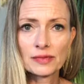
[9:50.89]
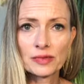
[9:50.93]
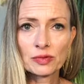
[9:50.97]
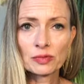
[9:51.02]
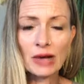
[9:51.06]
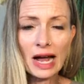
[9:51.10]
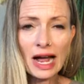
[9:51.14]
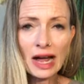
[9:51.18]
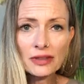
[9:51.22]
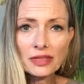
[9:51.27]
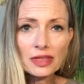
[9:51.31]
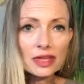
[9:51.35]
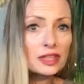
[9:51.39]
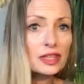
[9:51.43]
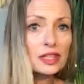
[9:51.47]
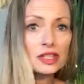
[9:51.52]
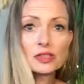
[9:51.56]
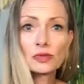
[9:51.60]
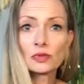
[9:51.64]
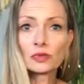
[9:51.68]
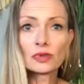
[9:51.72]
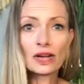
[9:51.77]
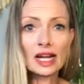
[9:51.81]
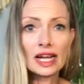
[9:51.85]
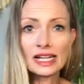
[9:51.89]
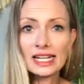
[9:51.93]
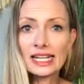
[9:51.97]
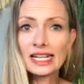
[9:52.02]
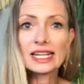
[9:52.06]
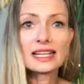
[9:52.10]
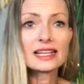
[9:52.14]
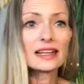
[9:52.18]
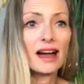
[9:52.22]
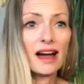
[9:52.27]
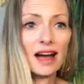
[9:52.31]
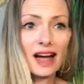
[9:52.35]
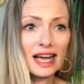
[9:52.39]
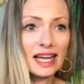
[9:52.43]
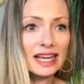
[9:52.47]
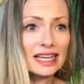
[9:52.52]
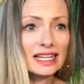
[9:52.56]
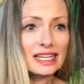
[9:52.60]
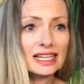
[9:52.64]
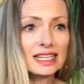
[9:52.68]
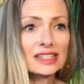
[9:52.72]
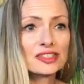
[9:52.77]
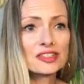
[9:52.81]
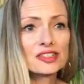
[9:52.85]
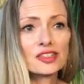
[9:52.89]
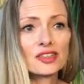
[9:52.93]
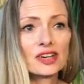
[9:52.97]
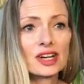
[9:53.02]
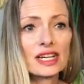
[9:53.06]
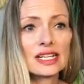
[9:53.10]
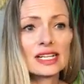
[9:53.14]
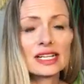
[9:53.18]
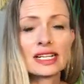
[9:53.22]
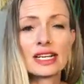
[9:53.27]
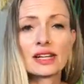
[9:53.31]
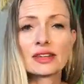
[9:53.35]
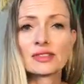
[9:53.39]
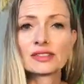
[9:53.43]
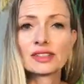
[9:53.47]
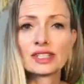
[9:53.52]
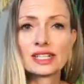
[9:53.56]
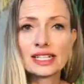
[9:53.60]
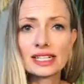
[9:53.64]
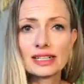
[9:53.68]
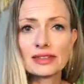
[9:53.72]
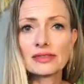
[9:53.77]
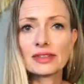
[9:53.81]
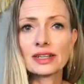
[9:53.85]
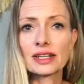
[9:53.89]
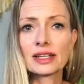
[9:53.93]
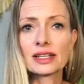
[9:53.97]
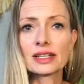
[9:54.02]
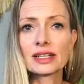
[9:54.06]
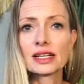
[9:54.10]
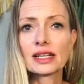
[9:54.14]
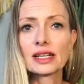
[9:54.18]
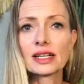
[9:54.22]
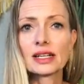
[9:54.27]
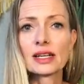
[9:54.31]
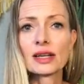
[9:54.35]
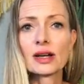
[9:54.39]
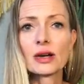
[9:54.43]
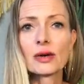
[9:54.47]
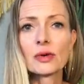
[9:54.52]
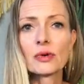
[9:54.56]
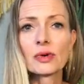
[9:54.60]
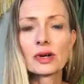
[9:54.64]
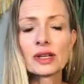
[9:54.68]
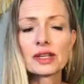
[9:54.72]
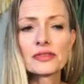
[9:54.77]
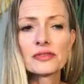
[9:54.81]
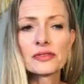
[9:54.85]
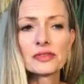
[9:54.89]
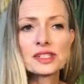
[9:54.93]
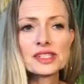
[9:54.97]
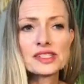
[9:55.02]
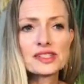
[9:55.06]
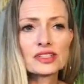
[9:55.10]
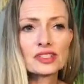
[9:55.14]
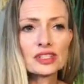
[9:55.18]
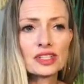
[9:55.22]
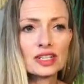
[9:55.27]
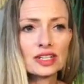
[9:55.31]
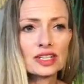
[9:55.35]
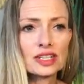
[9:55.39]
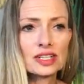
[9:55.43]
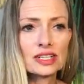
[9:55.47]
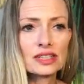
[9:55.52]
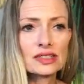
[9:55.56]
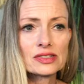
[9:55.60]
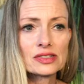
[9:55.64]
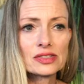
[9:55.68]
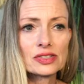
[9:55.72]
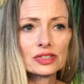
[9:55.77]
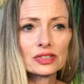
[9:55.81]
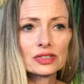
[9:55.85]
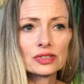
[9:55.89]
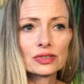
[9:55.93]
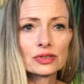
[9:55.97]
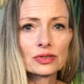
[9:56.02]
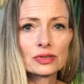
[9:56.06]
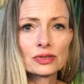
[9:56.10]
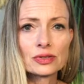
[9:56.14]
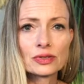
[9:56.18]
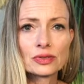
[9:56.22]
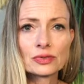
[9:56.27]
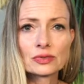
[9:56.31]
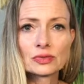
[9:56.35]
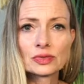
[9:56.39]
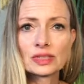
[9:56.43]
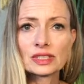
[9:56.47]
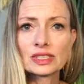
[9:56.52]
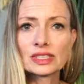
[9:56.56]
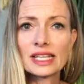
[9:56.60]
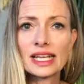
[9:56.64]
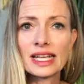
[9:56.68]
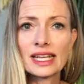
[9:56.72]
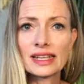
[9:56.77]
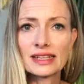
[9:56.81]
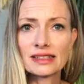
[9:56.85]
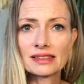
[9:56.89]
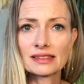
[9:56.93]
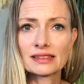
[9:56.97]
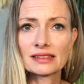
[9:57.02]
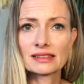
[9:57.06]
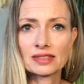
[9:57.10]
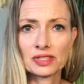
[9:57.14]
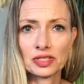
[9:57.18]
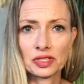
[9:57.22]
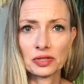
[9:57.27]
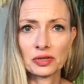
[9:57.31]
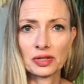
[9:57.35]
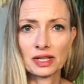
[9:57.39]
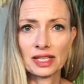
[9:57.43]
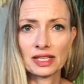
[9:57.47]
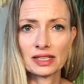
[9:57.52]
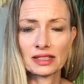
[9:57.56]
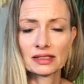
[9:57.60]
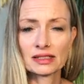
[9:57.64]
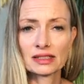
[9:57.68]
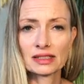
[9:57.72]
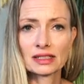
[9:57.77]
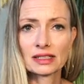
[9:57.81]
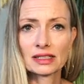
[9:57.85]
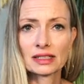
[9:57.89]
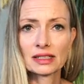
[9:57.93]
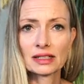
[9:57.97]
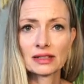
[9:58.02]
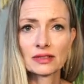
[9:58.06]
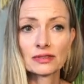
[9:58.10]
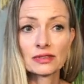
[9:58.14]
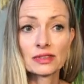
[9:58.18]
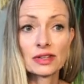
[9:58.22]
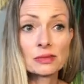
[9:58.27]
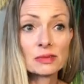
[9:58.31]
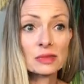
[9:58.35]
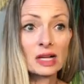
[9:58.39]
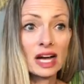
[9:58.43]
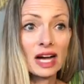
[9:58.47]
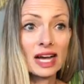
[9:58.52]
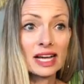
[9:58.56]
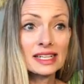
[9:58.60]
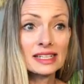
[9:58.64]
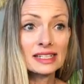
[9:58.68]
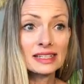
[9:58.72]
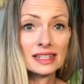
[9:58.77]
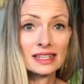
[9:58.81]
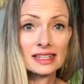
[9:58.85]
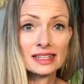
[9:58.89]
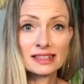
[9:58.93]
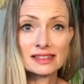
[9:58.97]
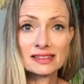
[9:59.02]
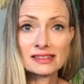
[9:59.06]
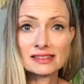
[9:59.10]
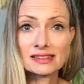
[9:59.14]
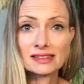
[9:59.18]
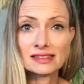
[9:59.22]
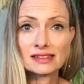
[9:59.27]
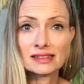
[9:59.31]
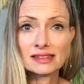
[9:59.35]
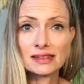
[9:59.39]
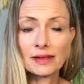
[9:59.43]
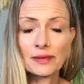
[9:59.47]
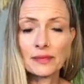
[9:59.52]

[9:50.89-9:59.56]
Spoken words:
Rather than running and hiding and trying to get rid of it, what if we started to relate to it from kindness?